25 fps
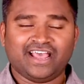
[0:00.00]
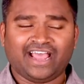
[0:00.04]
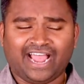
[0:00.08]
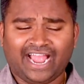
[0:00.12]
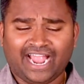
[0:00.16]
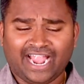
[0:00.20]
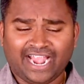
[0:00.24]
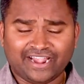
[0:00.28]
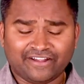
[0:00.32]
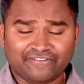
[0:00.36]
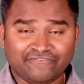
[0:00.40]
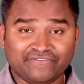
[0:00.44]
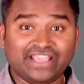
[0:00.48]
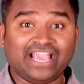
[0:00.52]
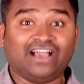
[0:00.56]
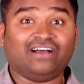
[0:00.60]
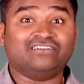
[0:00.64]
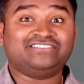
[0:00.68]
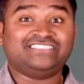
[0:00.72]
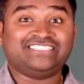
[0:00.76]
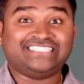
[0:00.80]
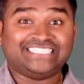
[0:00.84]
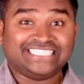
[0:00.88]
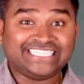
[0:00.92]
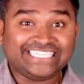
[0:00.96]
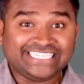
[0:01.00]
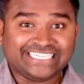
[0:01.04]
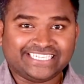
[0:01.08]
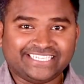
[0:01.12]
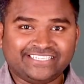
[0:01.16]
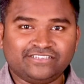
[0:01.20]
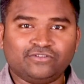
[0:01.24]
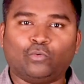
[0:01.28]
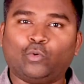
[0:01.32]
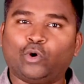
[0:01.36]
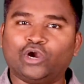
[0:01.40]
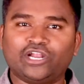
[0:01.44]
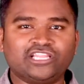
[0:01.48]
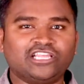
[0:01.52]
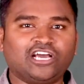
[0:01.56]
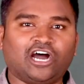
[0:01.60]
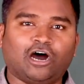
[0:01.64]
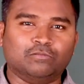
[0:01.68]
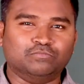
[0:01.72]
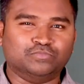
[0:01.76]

and we have seen what are the